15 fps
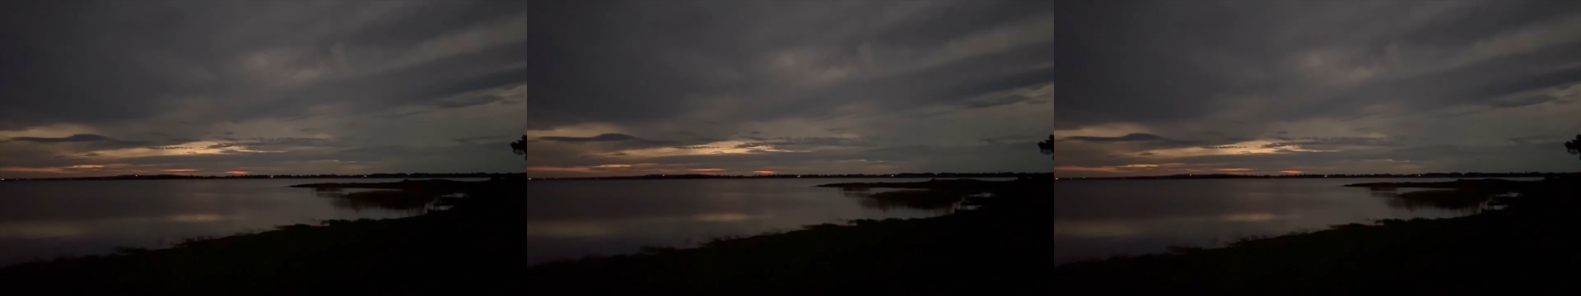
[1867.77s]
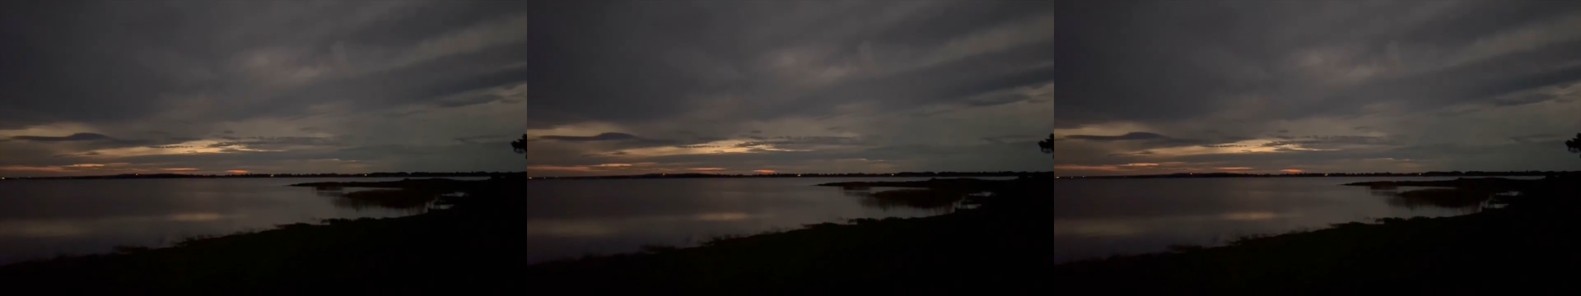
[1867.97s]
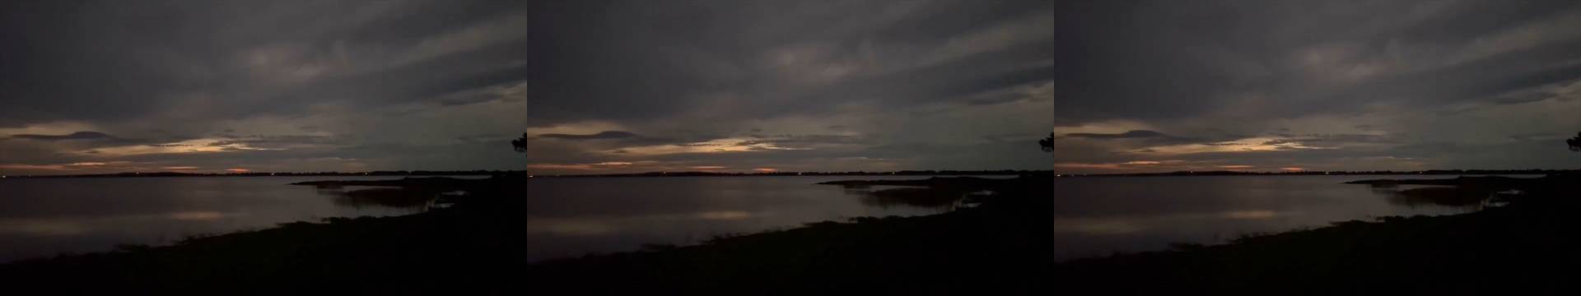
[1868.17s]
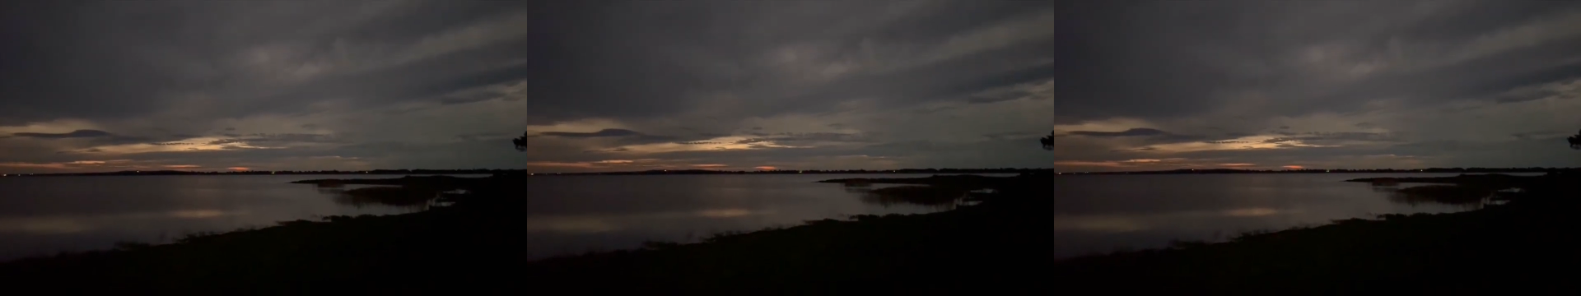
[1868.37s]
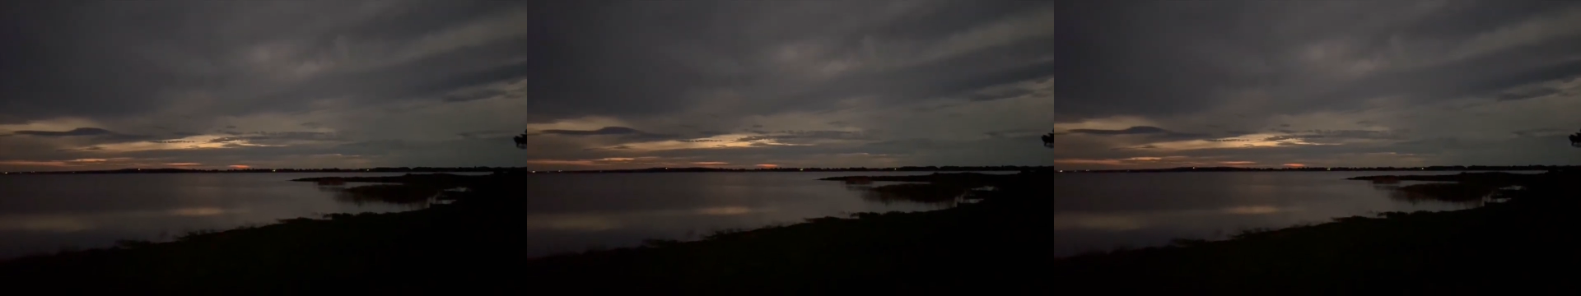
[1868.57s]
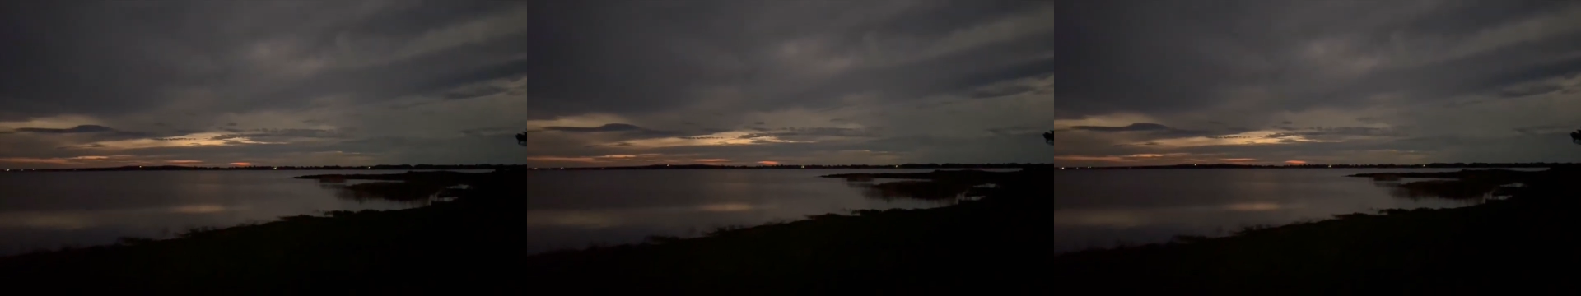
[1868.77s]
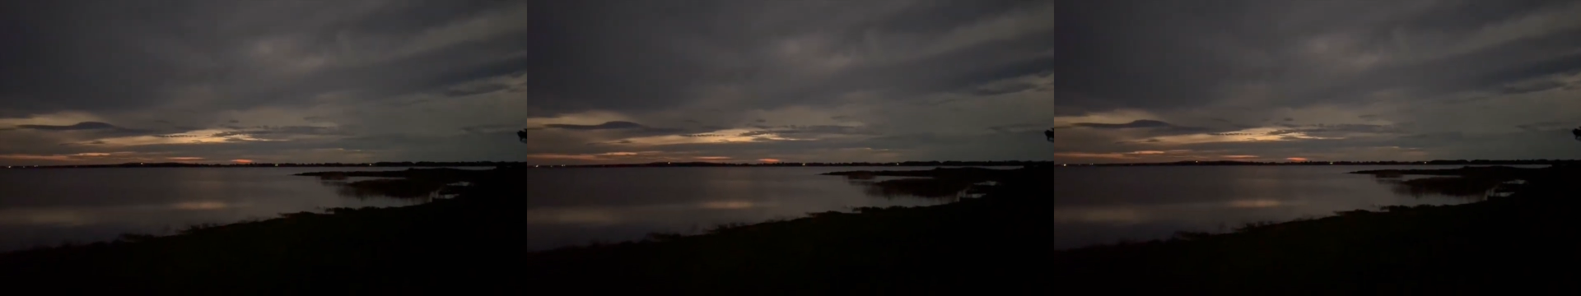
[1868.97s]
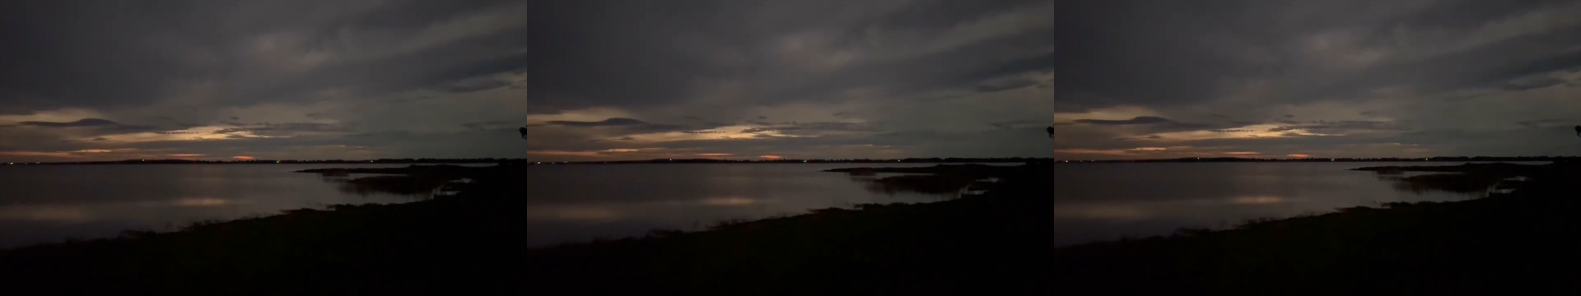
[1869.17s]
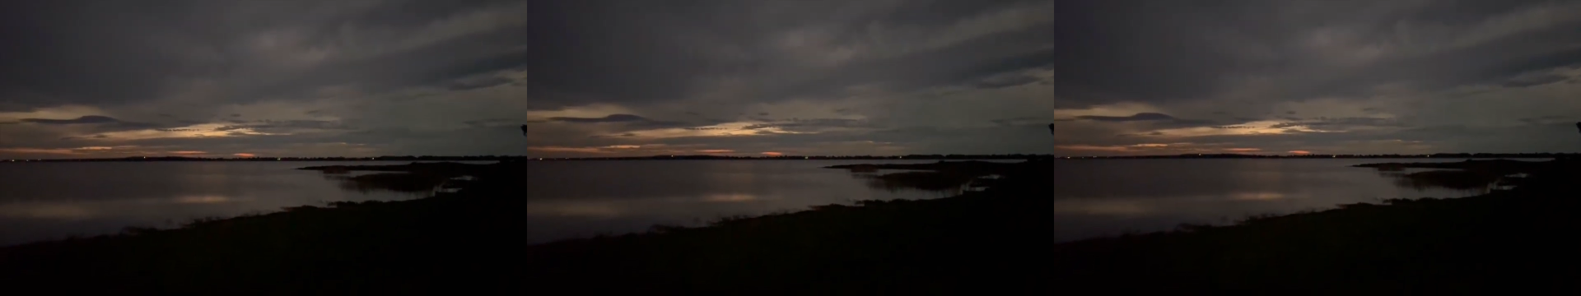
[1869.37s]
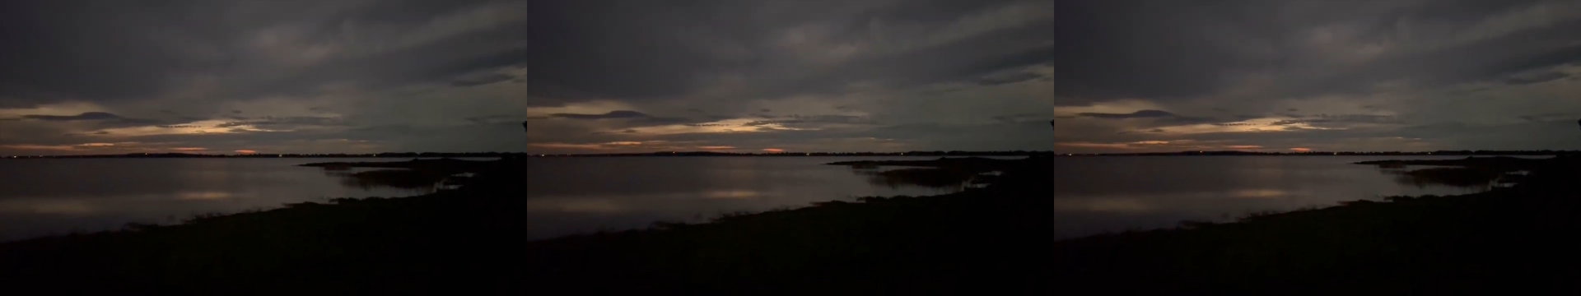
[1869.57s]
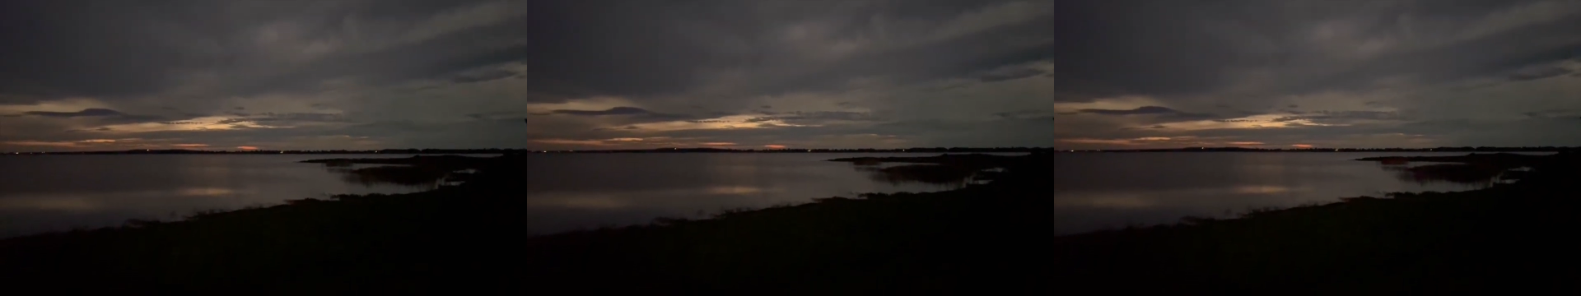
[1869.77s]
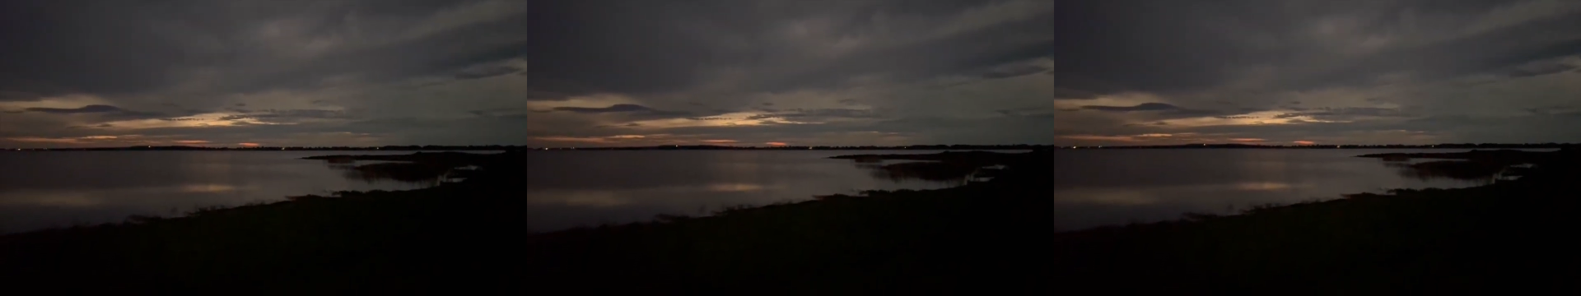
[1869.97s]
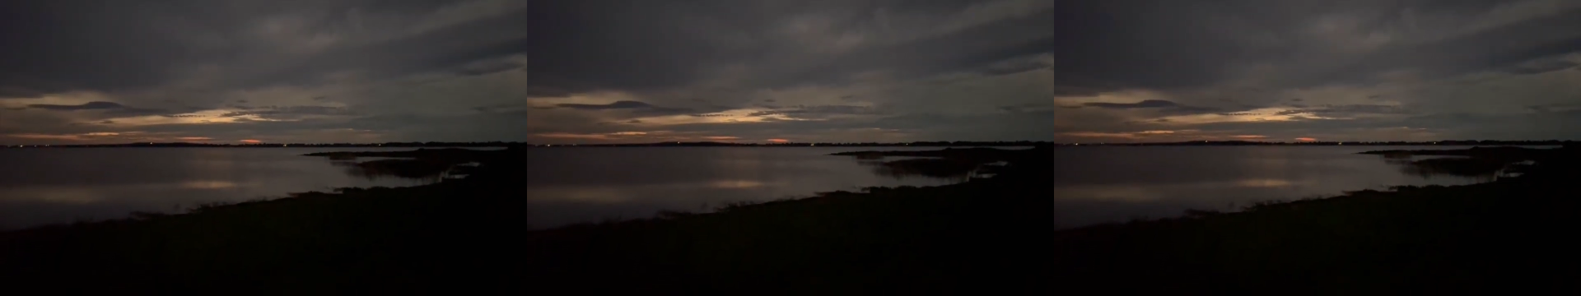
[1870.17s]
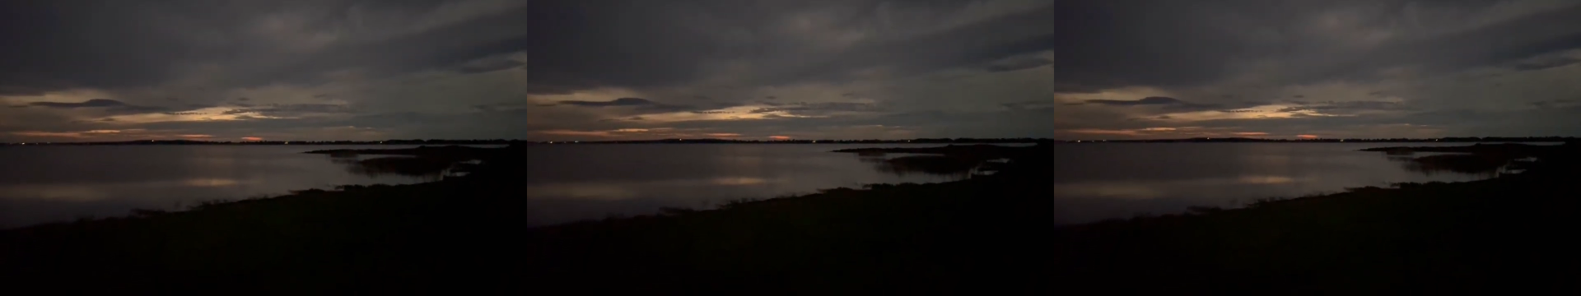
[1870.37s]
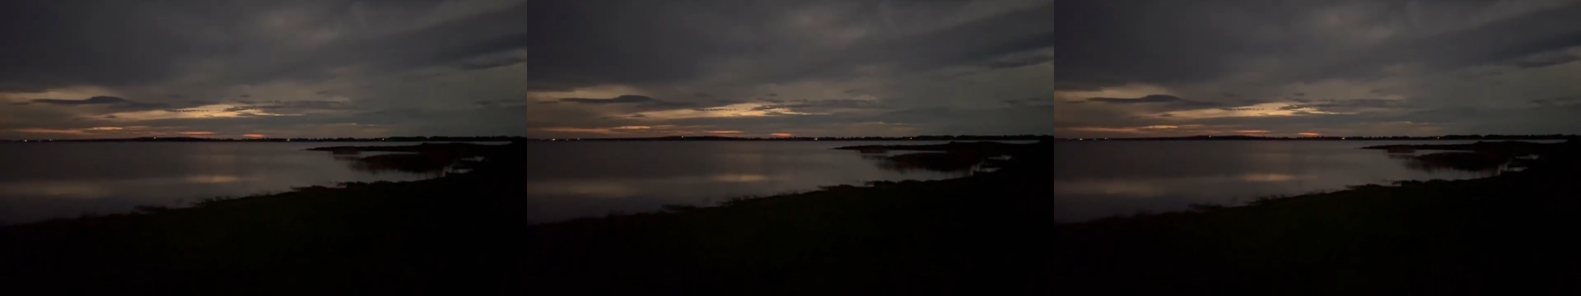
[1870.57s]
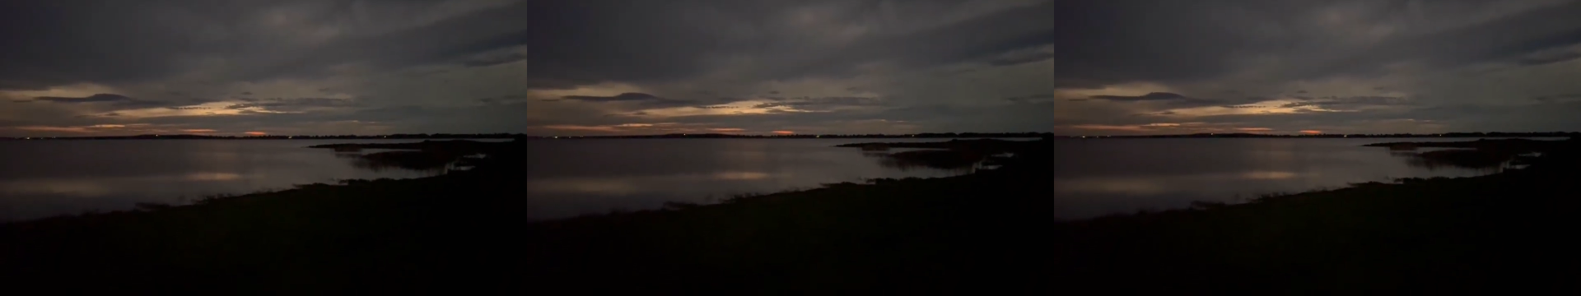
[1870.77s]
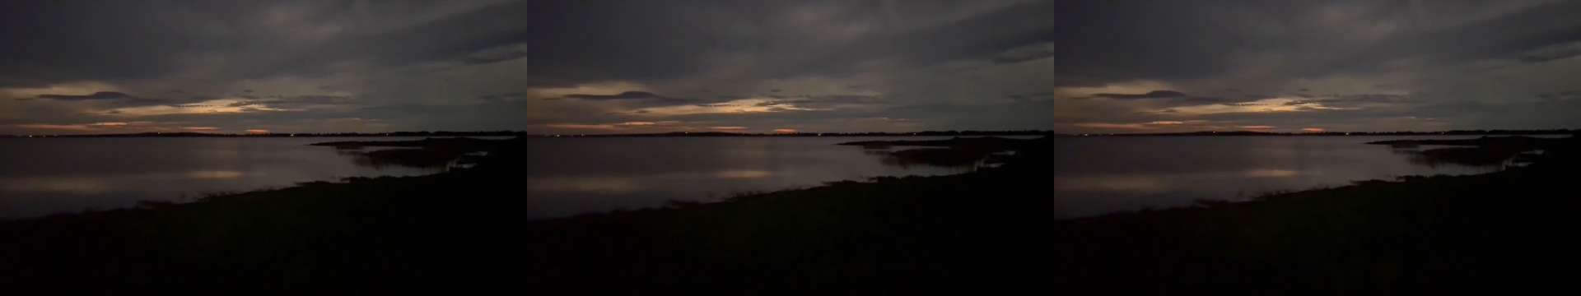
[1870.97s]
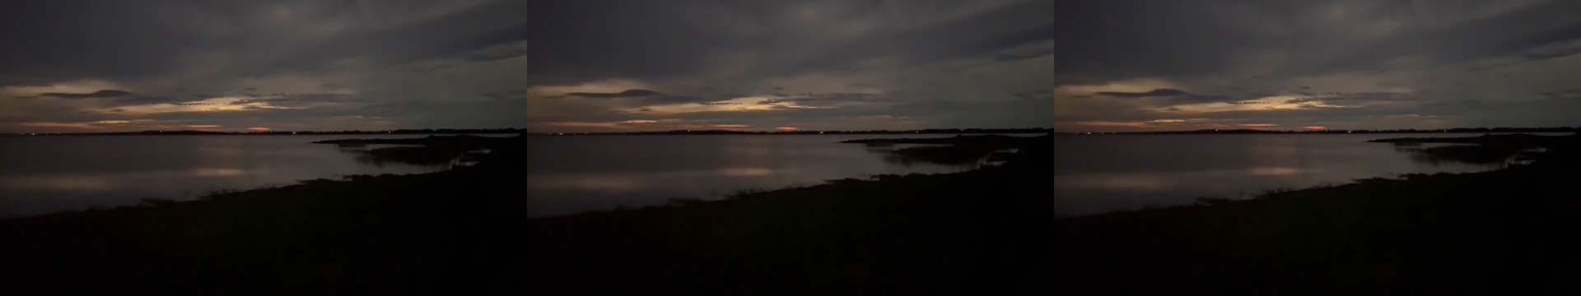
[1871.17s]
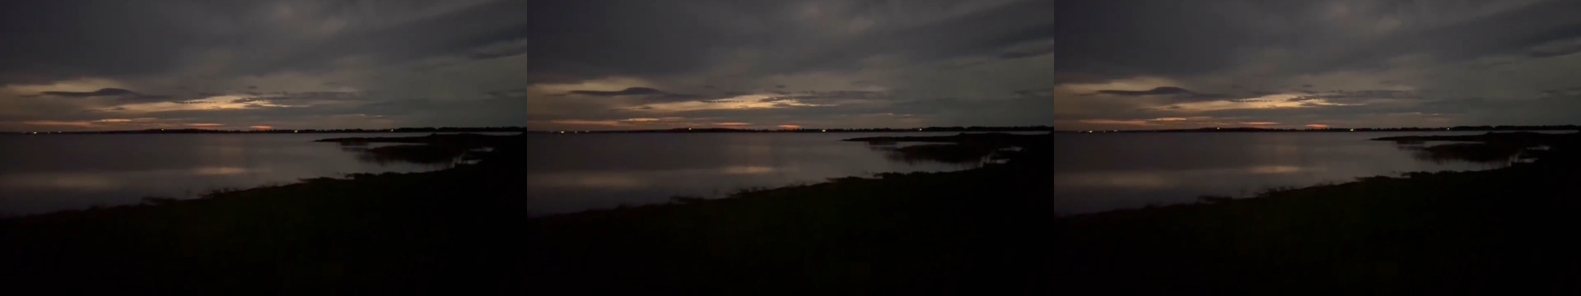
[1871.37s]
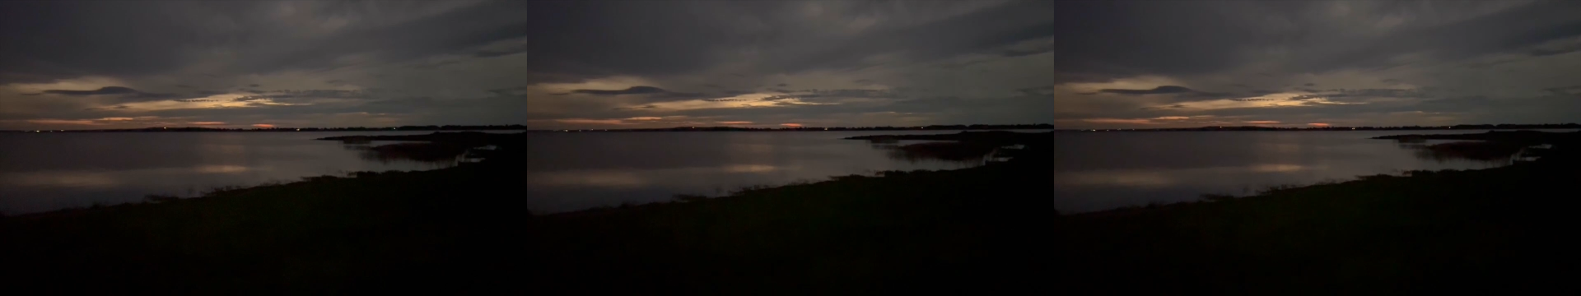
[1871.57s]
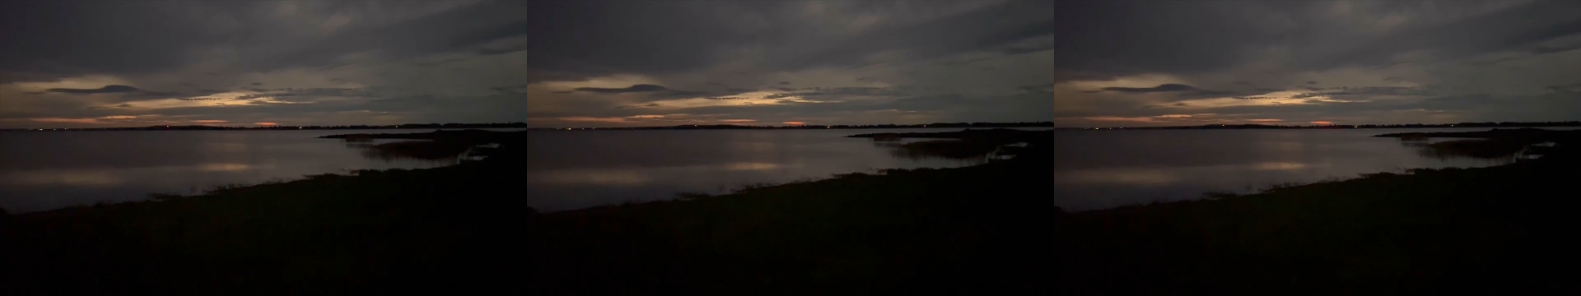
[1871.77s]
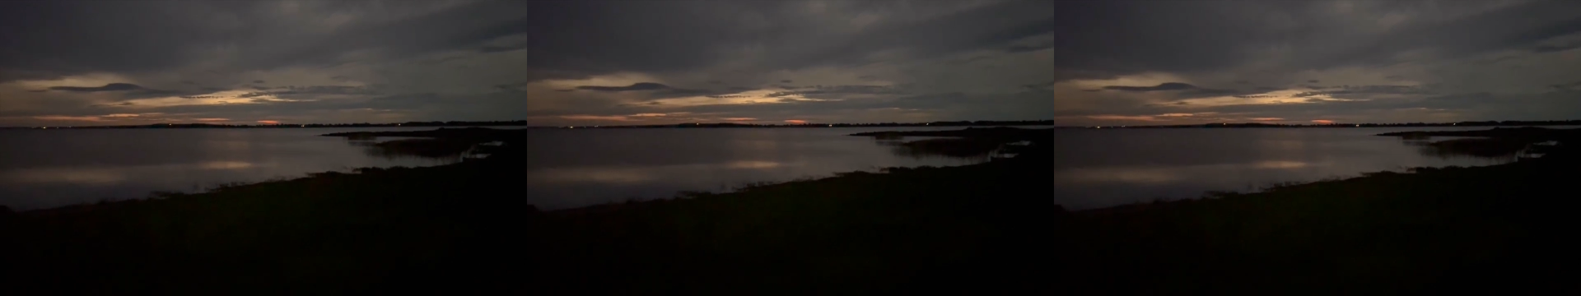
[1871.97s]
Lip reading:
[unreadable: no face in view]